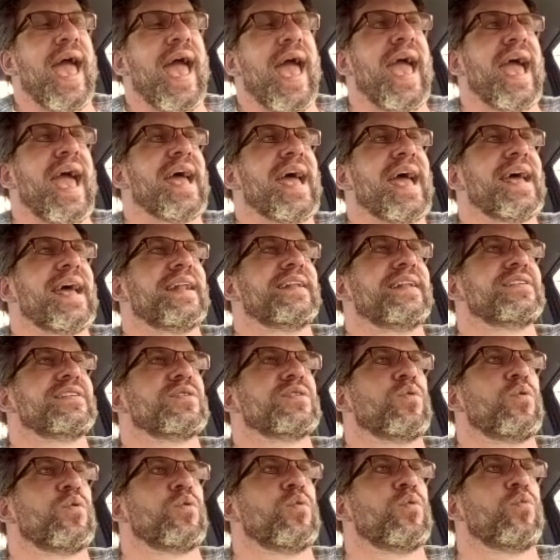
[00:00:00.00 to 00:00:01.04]
And
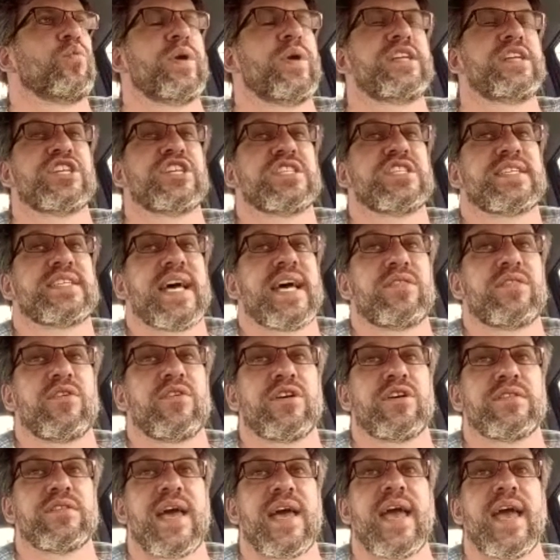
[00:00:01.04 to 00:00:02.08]
we just sat there
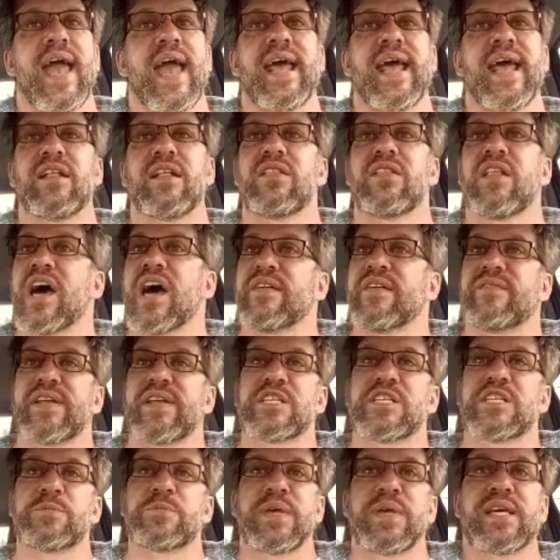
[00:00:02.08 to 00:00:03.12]
all day. And a lot of it
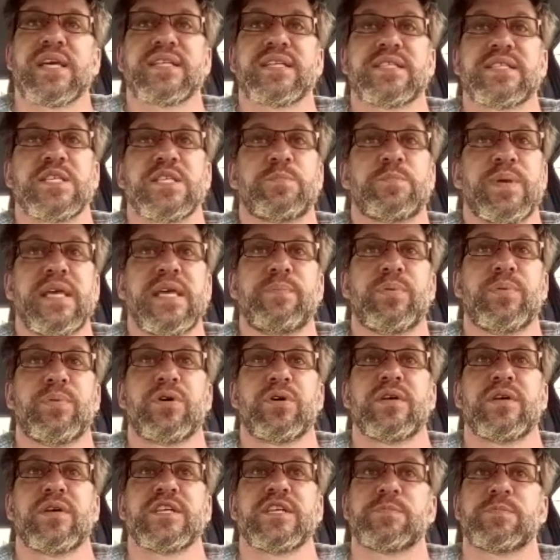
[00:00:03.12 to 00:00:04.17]
is because these
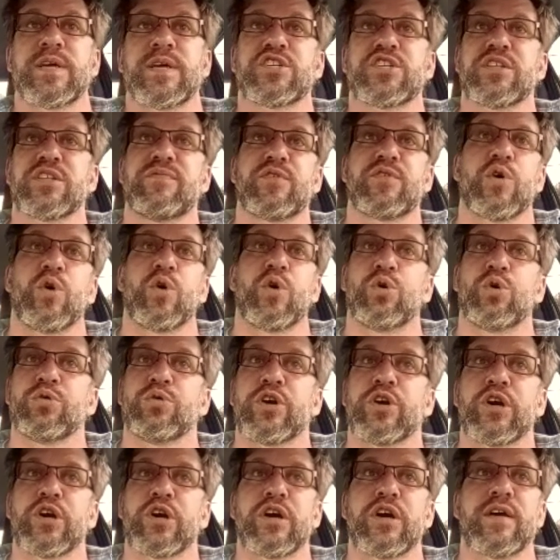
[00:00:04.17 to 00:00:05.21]
people, especially if they're
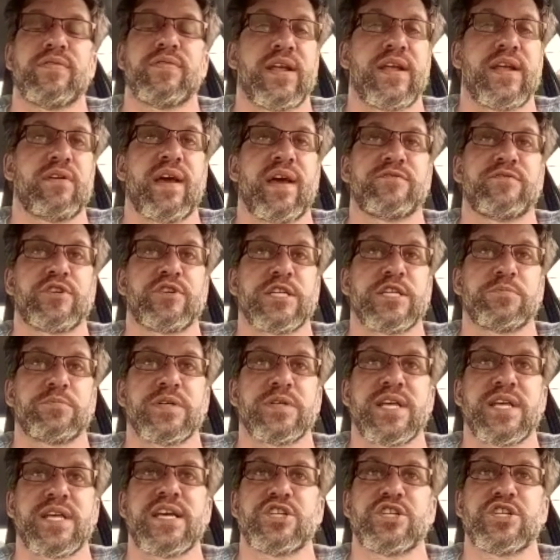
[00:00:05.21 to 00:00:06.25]
older, they don't have
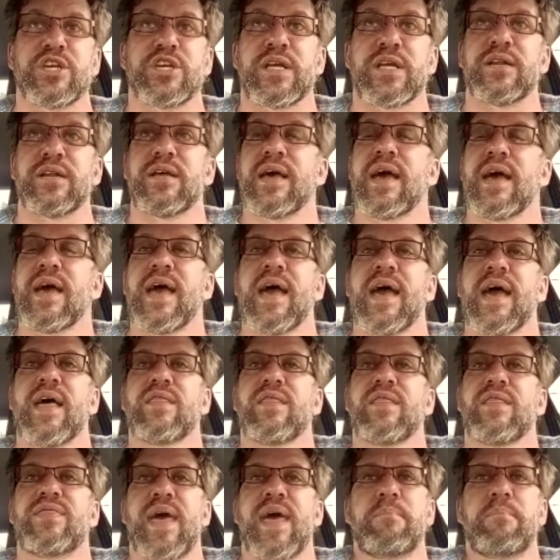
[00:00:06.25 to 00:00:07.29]
transportation,
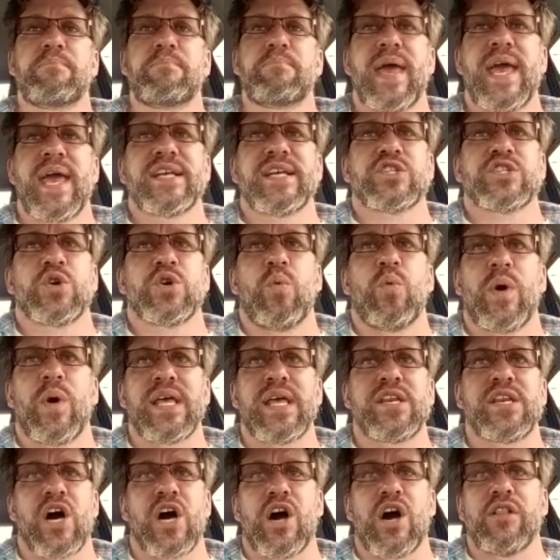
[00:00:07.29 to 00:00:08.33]
them paying
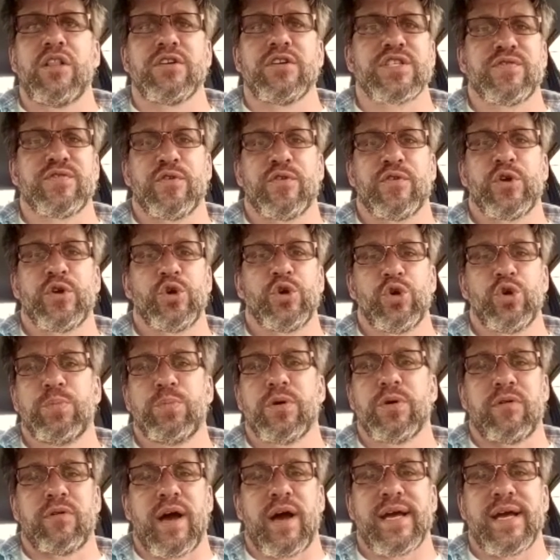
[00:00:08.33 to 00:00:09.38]
$20 for an
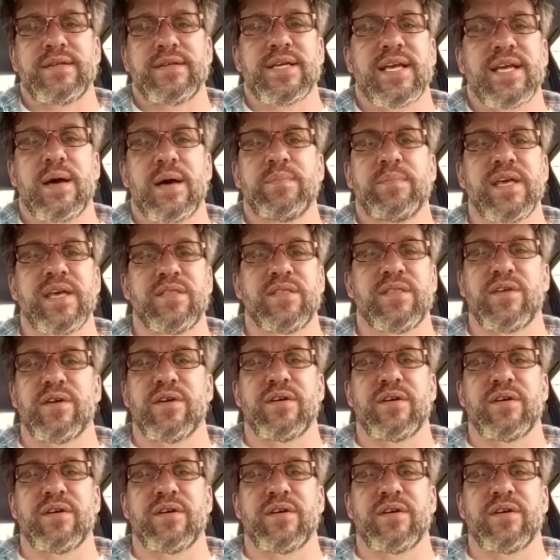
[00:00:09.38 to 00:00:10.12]
Uber ride to come get their,